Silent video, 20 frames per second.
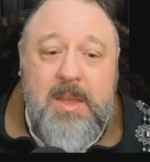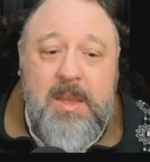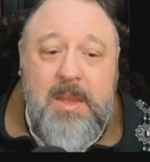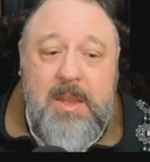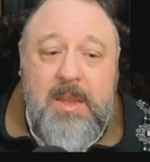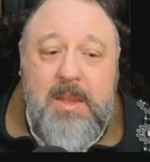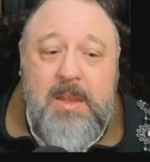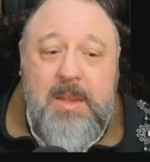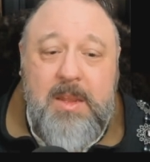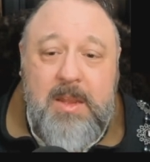
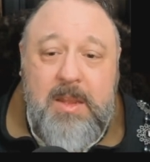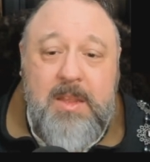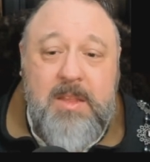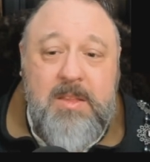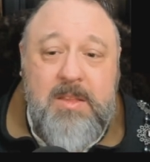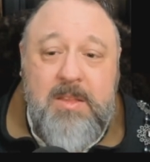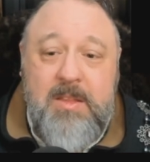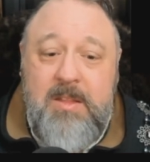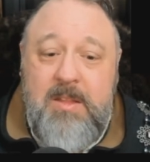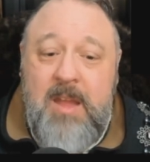
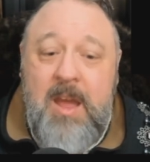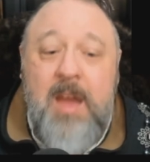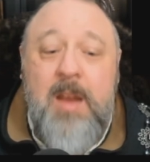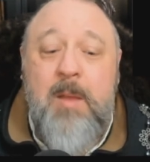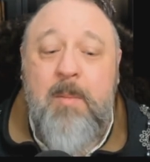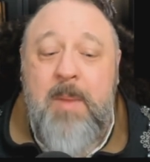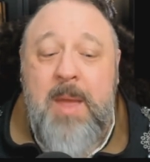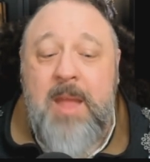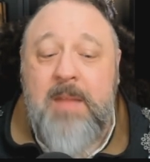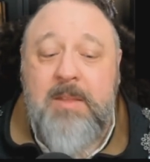It's not a
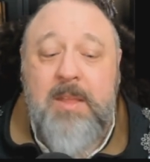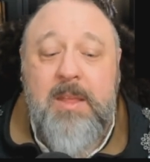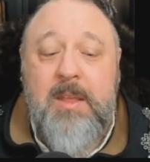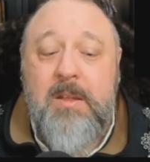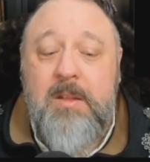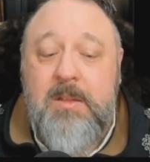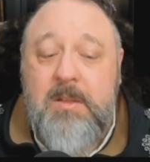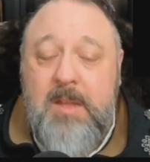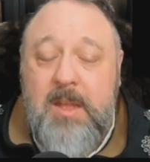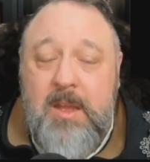bad
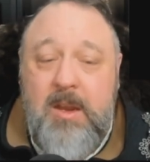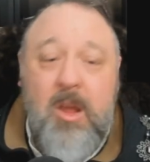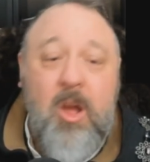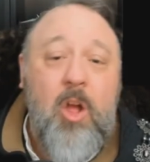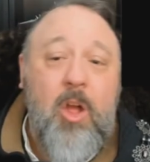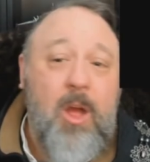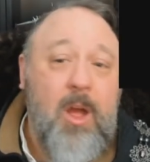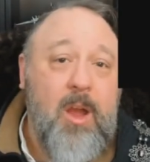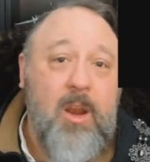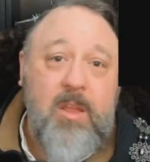deal at
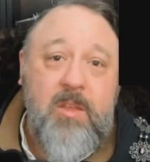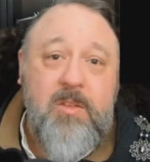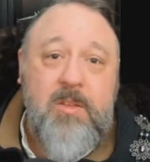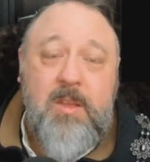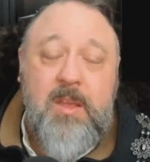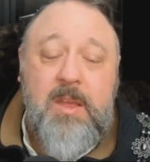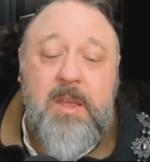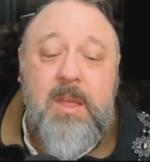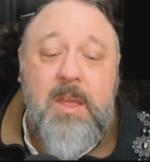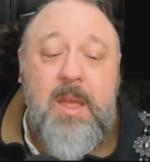all,
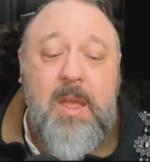honestly.